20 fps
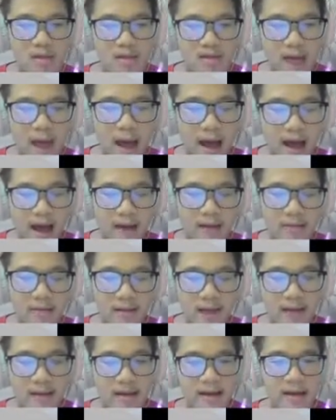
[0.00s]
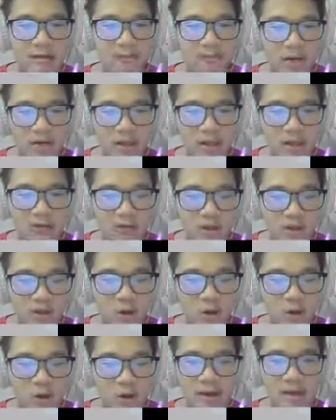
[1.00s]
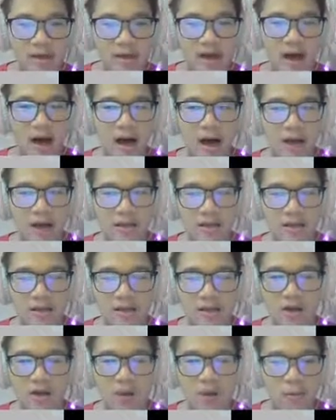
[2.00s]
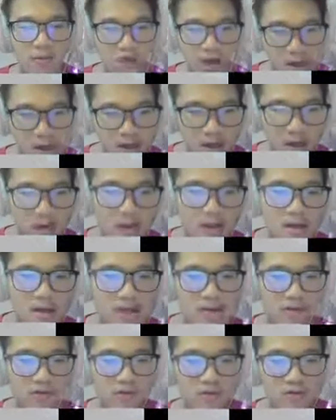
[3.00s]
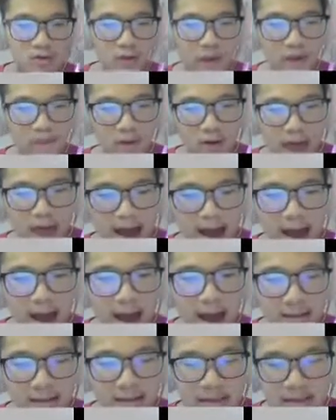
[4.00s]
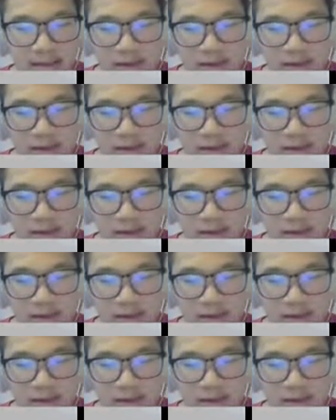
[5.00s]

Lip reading: time taken for diffusion will be shorter. So that for the AIDA